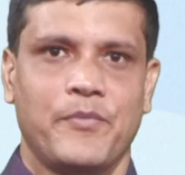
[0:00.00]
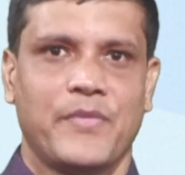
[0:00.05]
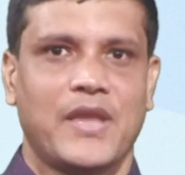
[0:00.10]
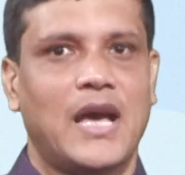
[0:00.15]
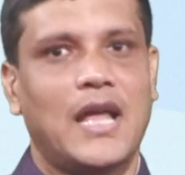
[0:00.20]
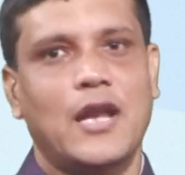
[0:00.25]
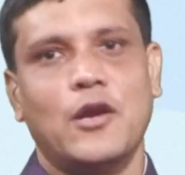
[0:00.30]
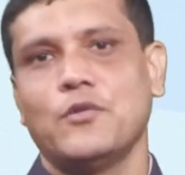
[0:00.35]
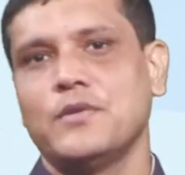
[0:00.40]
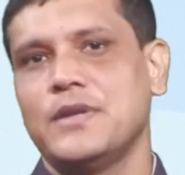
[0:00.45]

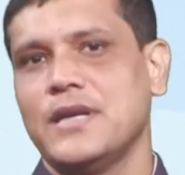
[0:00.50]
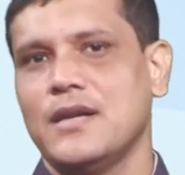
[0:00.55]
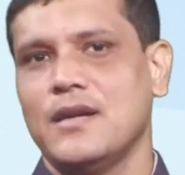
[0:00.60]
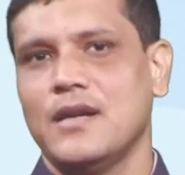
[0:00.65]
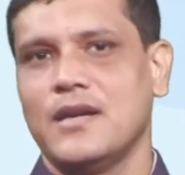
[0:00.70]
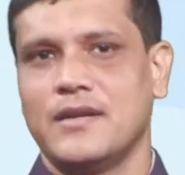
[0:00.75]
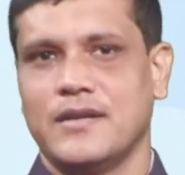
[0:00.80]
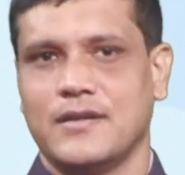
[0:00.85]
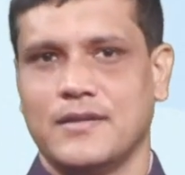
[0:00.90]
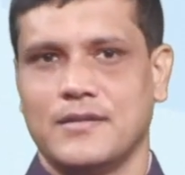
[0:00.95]
Hello there
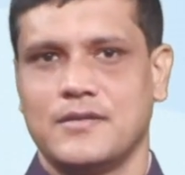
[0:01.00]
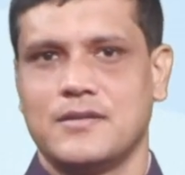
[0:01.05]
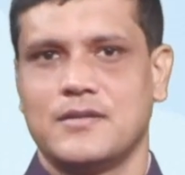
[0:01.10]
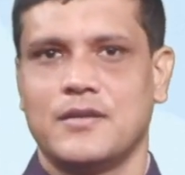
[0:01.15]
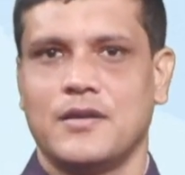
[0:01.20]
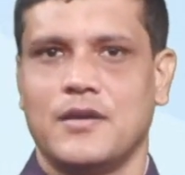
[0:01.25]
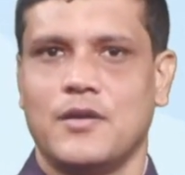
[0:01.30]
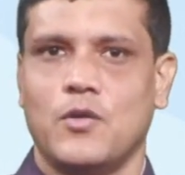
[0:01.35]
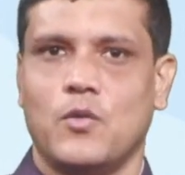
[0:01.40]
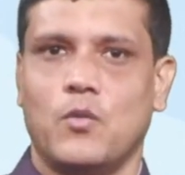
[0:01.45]
learners.
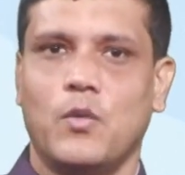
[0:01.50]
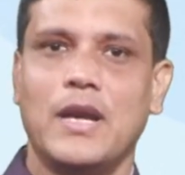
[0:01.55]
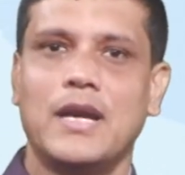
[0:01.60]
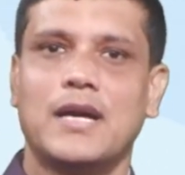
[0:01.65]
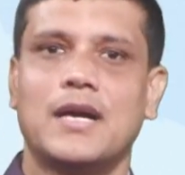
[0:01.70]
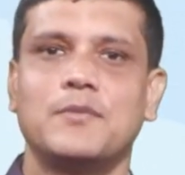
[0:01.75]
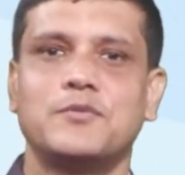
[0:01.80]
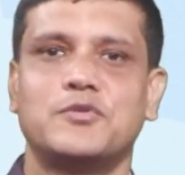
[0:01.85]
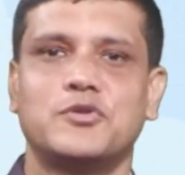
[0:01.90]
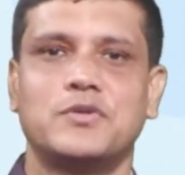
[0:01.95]

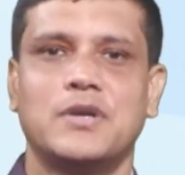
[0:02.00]
Welcome to